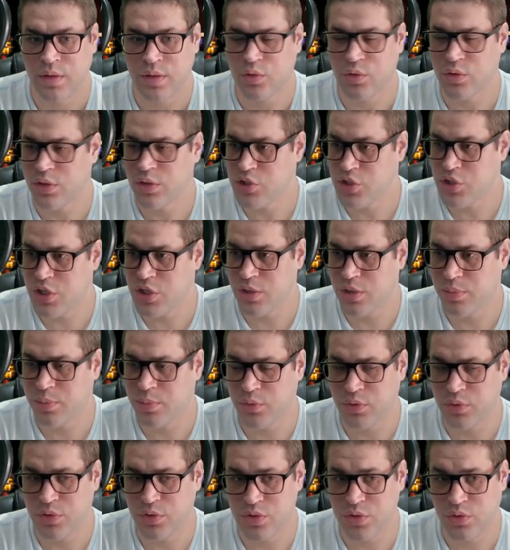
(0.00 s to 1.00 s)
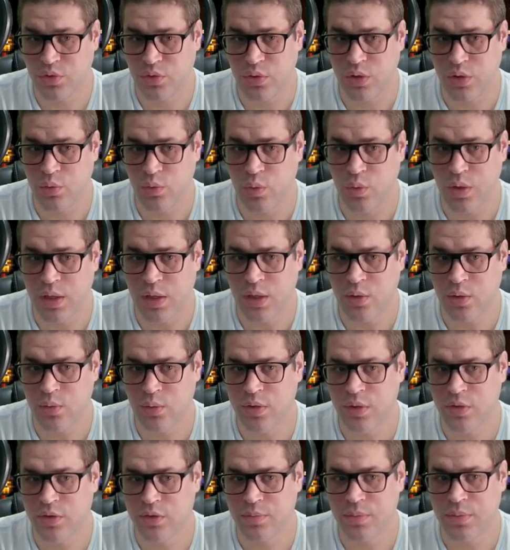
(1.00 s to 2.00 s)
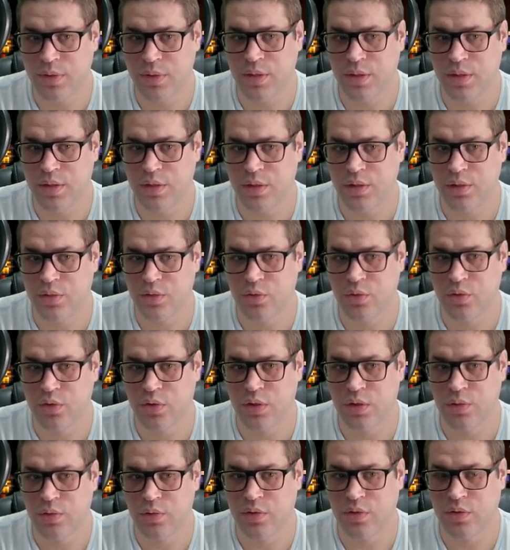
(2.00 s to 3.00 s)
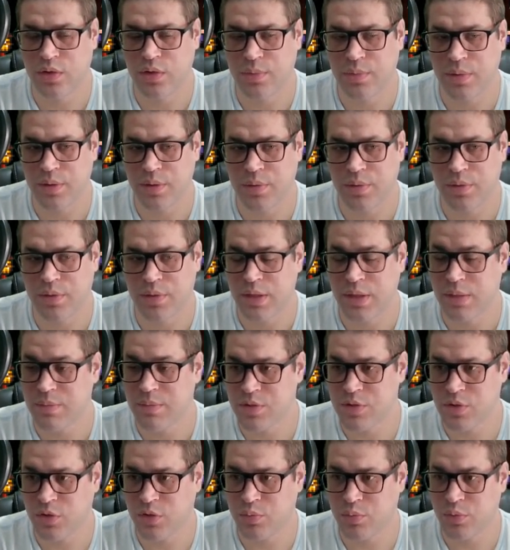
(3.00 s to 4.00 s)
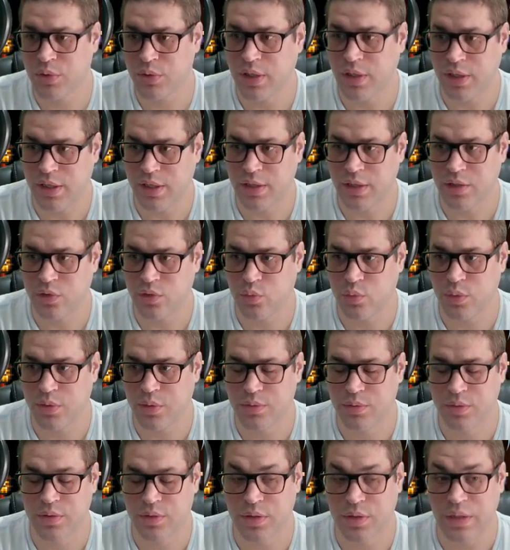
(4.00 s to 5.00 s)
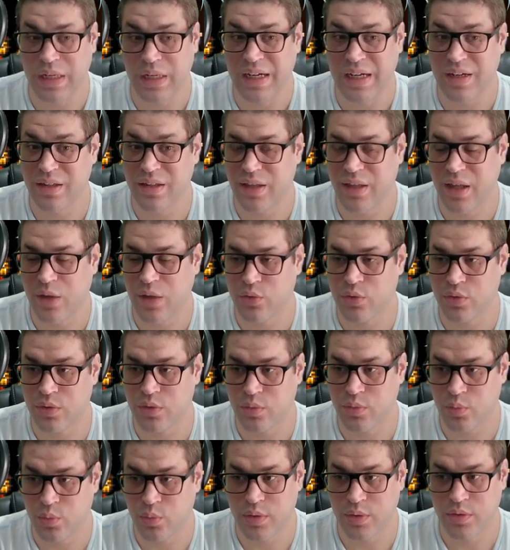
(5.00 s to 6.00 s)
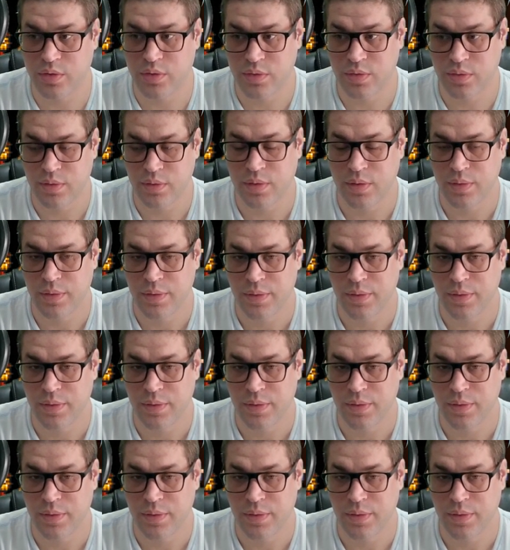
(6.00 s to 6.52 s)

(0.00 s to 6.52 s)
He's on a agility position, so he will always be here to kill this Chimera. The damage is pretty high as well, 38,000 it was.